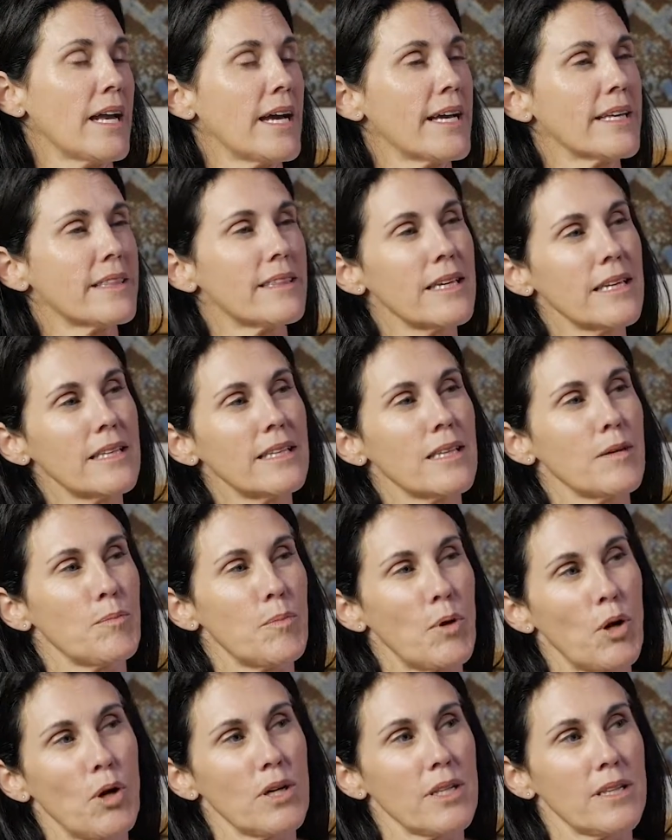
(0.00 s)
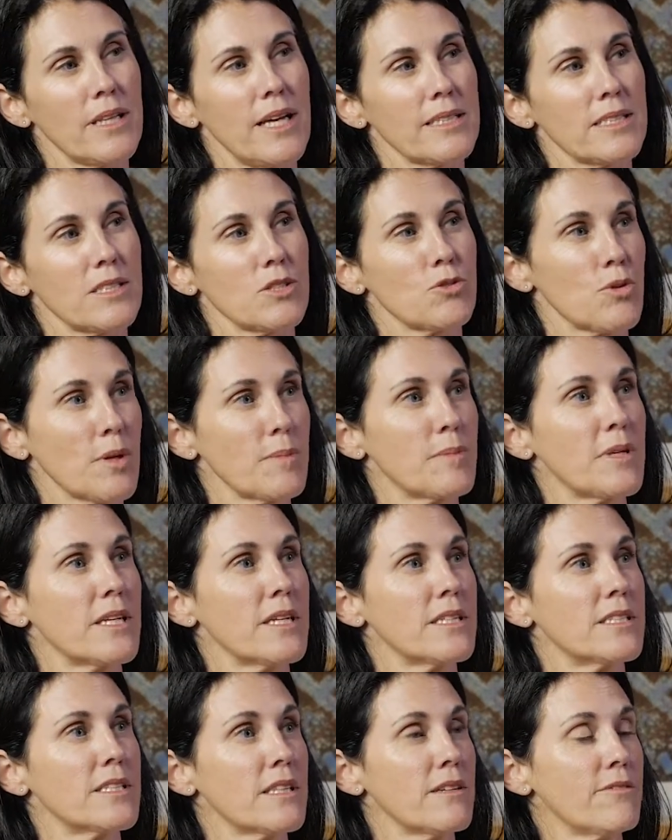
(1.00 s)
I think that part of that's
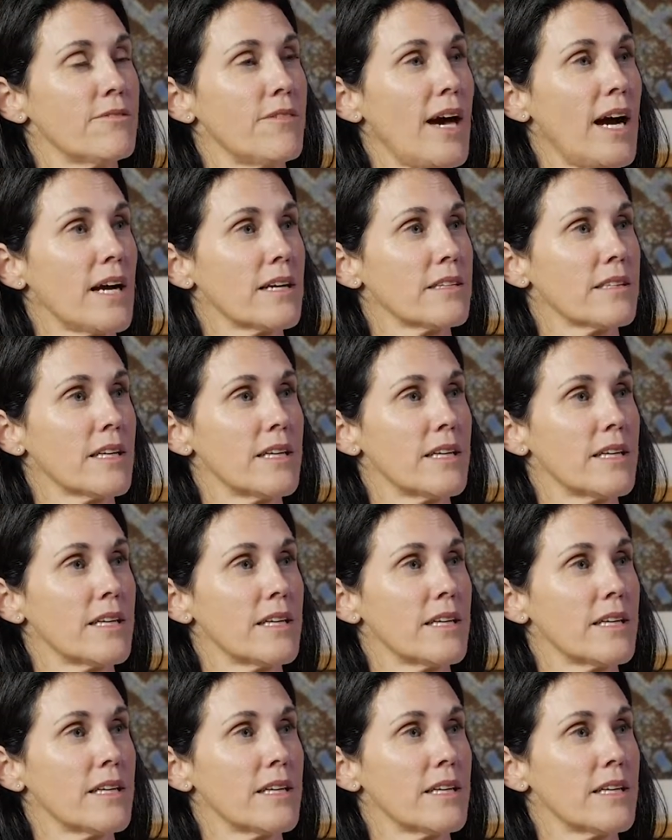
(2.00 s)
attributed to the fact